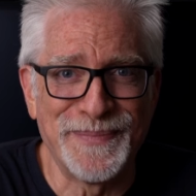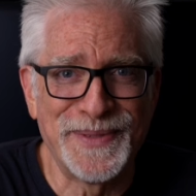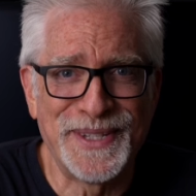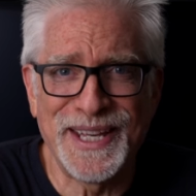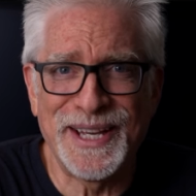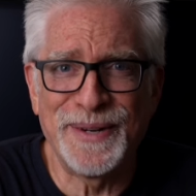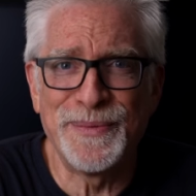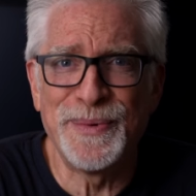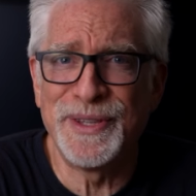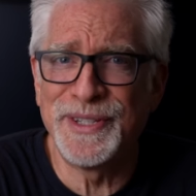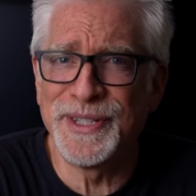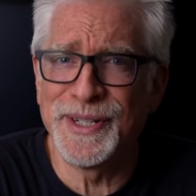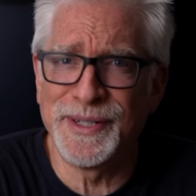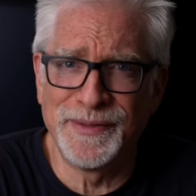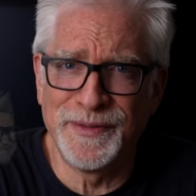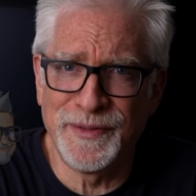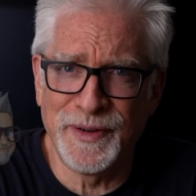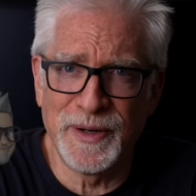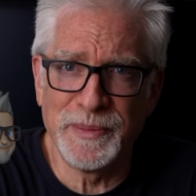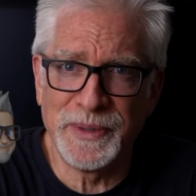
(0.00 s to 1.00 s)
said with
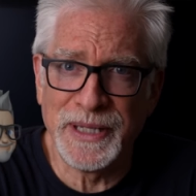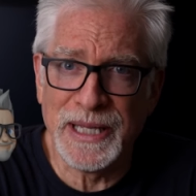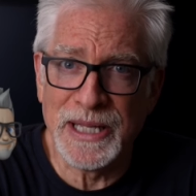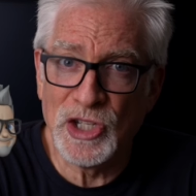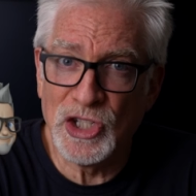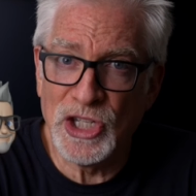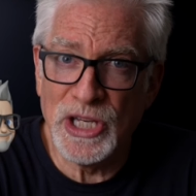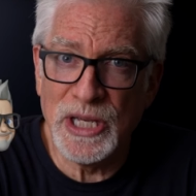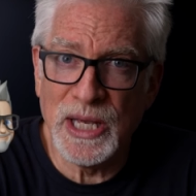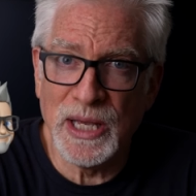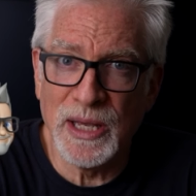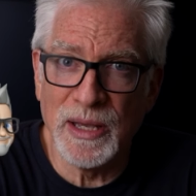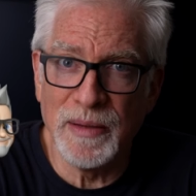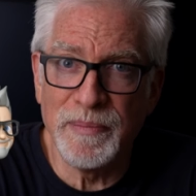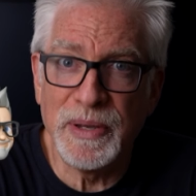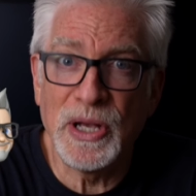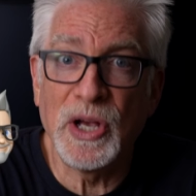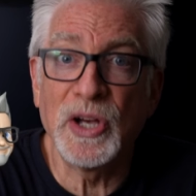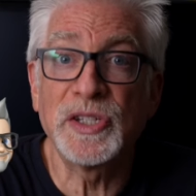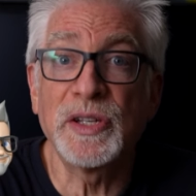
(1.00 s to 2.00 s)
tongue firmly in cheek,
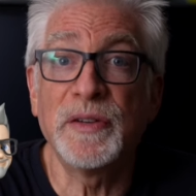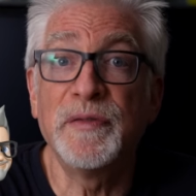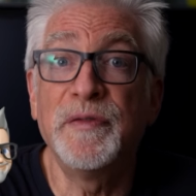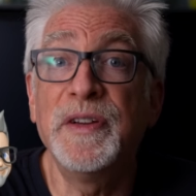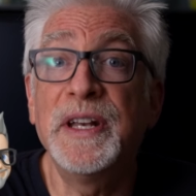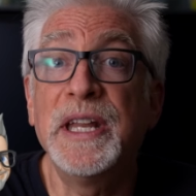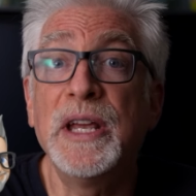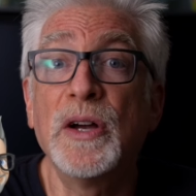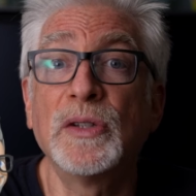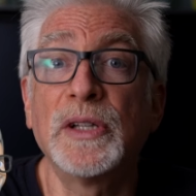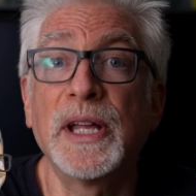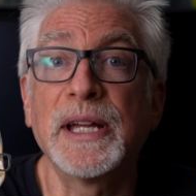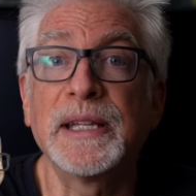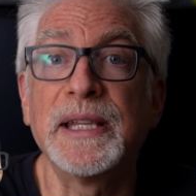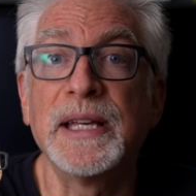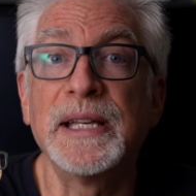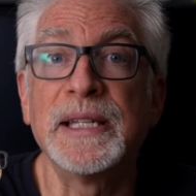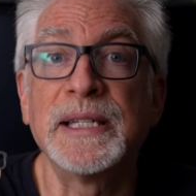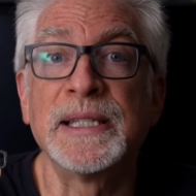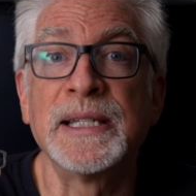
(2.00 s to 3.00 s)
because a video like
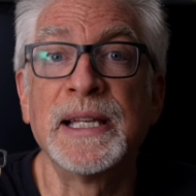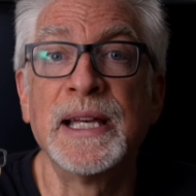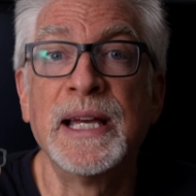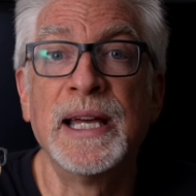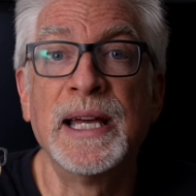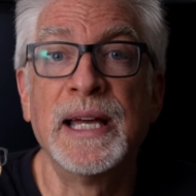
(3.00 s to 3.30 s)
this